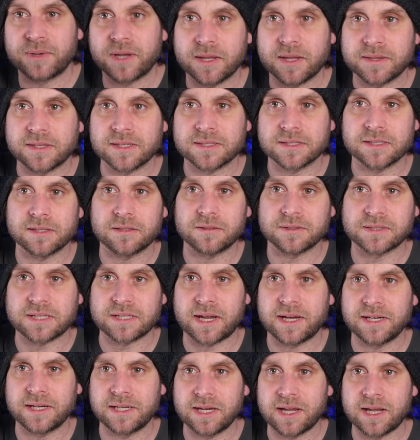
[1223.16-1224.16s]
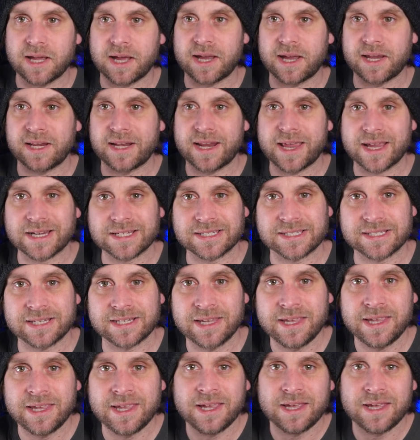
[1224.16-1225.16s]
got this little tiny guy next.
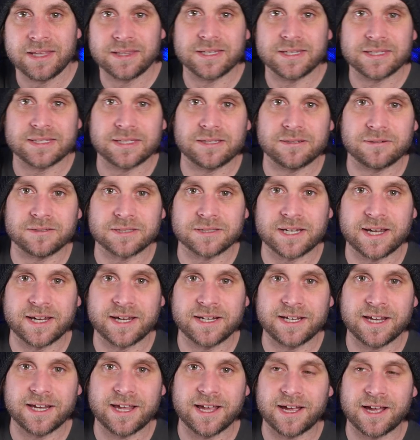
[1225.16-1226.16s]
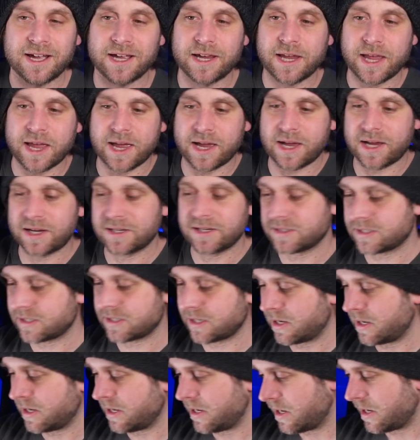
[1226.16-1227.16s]
This little tiny guy has
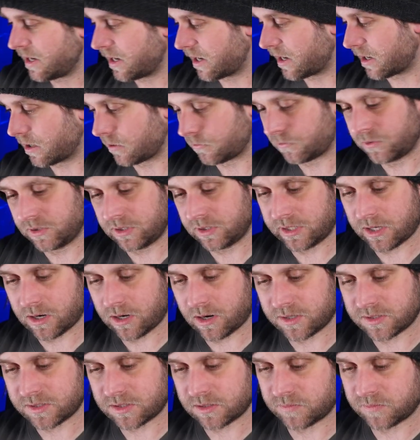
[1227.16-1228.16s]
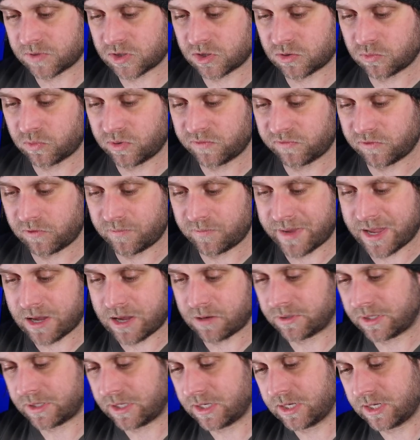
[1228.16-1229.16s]
a really awesome swivel
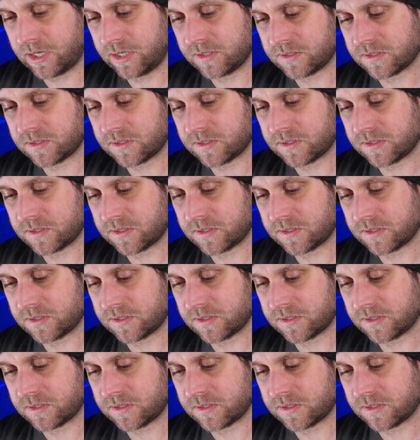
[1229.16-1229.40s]
mount in it.